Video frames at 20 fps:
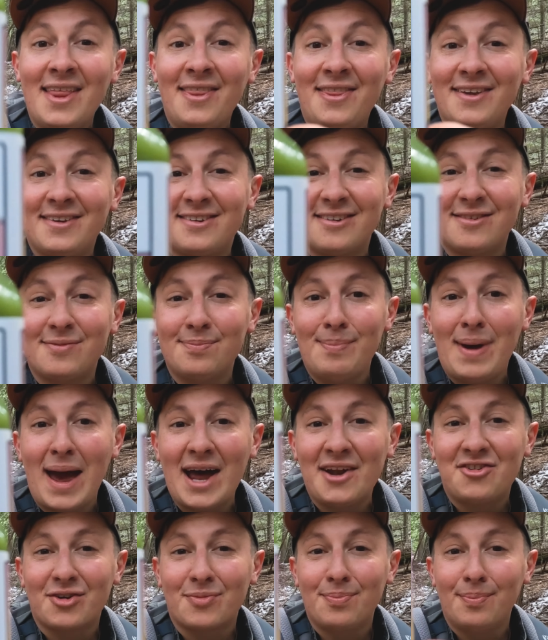This is
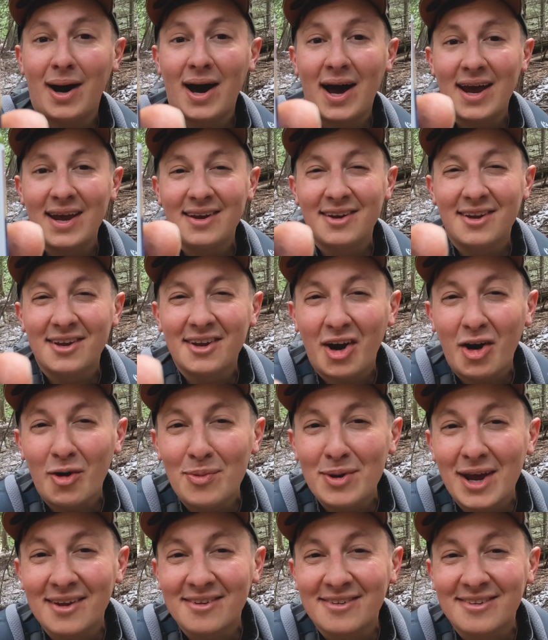Magic Mind. I
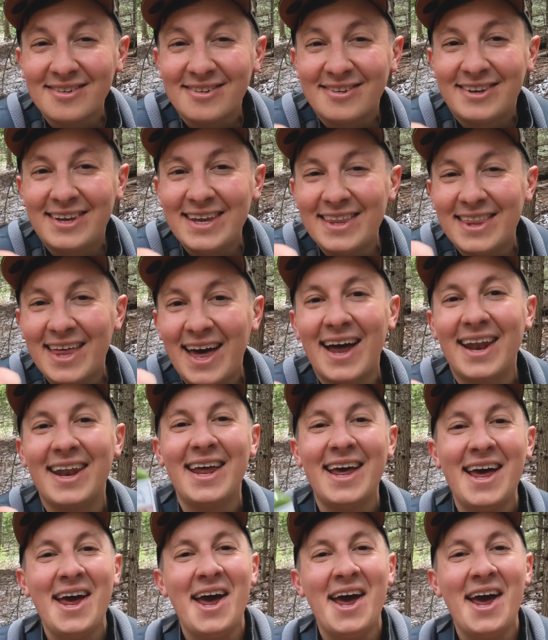hope you guys can see that.